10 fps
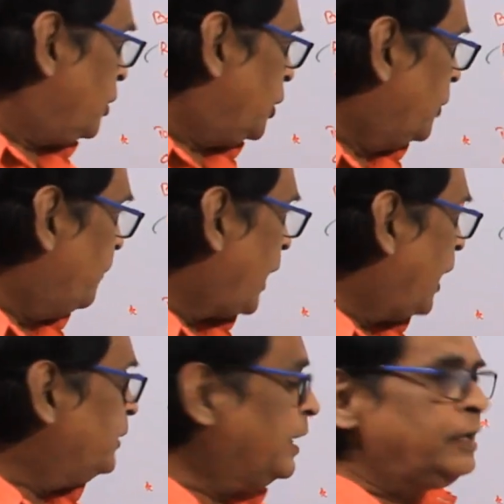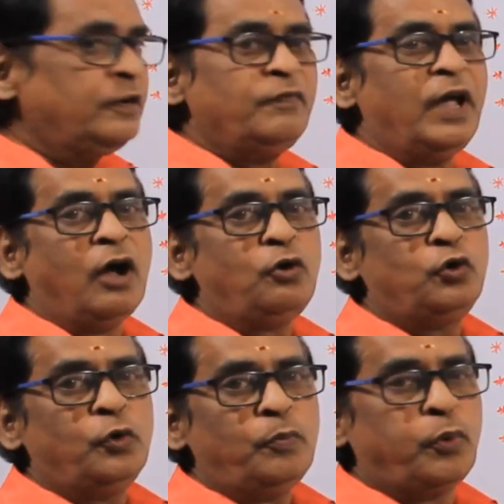and then we have
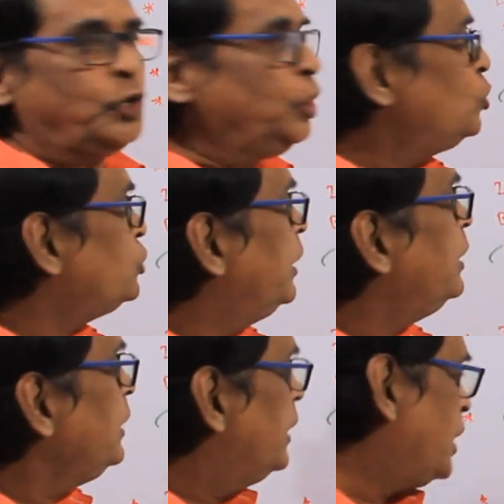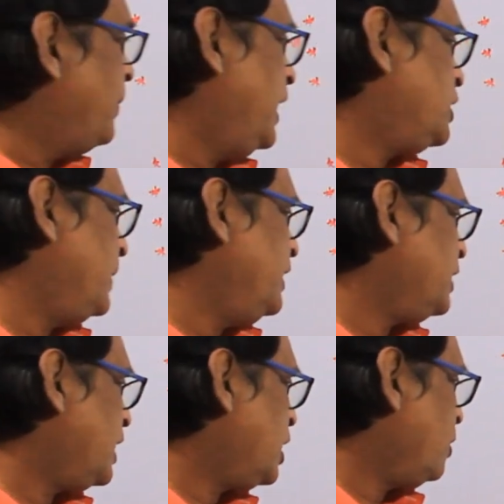to produce in income and
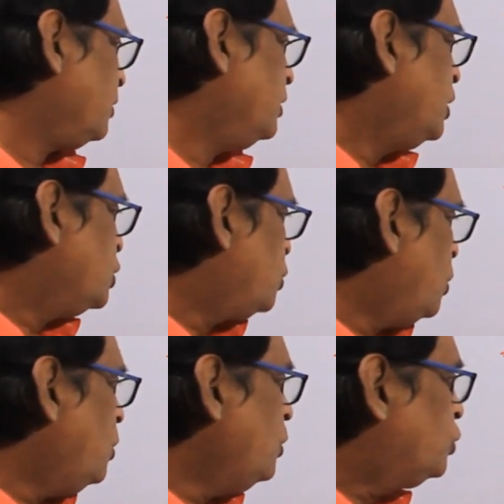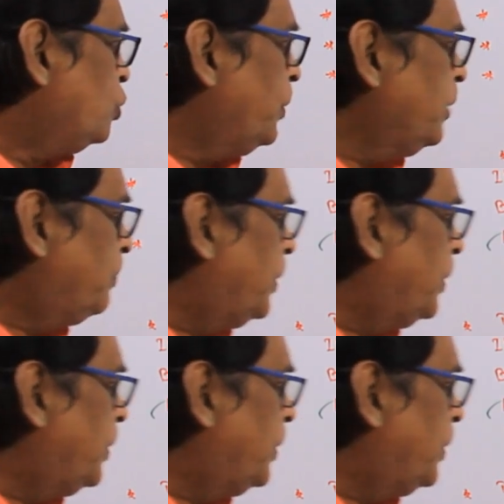expenditure account. So to be